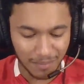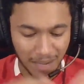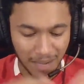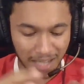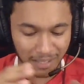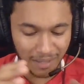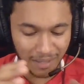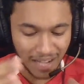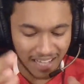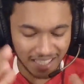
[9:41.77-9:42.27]

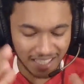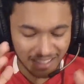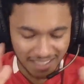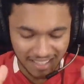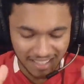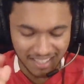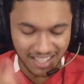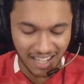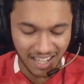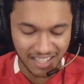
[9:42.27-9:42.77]
Man United
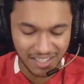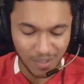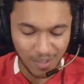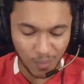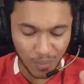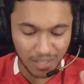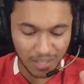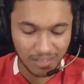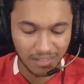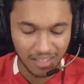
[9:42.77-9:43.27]
discussing
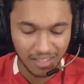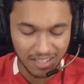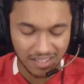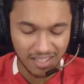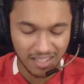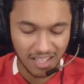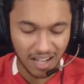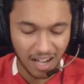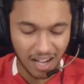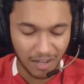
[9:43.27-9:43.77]
with
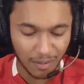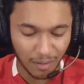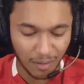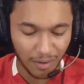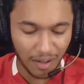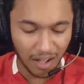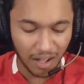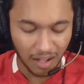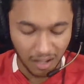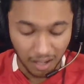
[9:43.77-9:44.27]
Cristiano
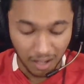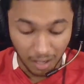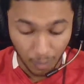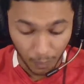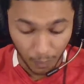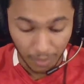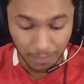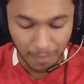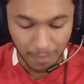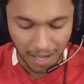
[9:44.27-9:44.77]
Ronaldo
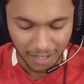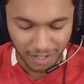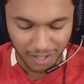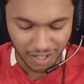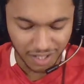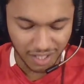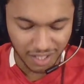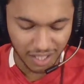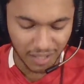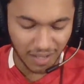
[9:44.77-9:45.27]
with
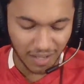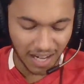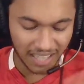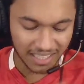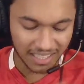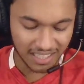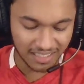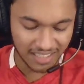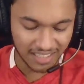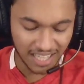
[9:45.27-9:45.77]
Manchester
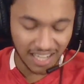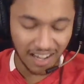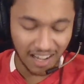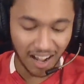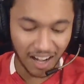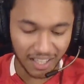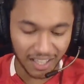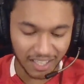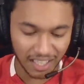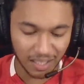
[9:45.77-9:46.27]
United deal
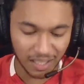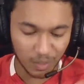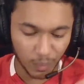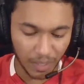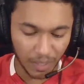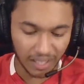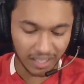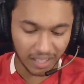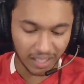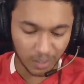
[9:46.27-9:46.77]
until
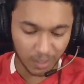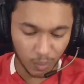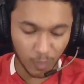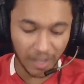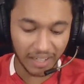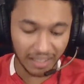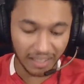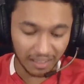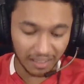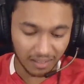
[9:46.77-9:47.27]

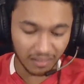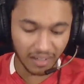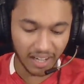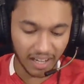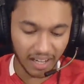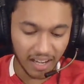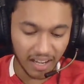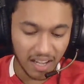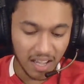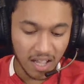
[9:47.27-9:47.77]

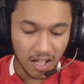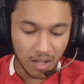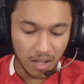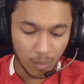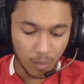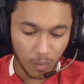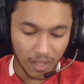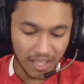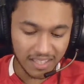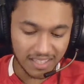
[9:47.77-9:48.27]
2023
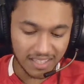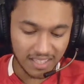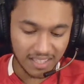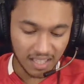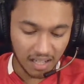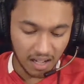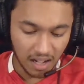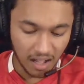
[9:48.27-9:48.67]
was